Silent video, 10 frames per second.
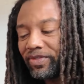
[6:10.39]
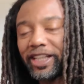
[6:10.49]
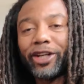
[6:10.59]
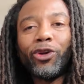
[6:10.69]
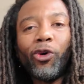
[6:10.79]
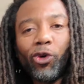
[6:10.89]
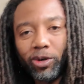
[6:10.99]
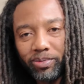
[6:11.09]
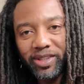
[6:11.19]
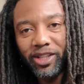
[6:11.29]

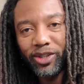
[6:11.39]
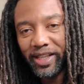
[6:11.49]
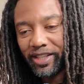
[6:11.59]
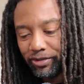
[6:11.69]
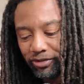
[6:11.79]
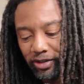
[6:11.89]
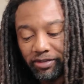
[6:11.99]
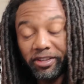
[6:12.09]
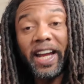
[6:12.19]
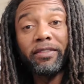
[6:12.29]
norm, okay,
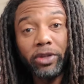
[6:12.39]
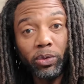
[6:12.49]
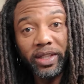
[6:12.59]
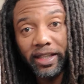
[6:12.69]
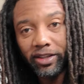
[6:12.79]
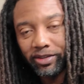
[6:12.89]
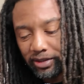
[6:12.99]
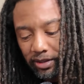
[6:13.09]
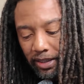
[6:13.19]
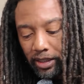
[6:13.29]
for everyone else.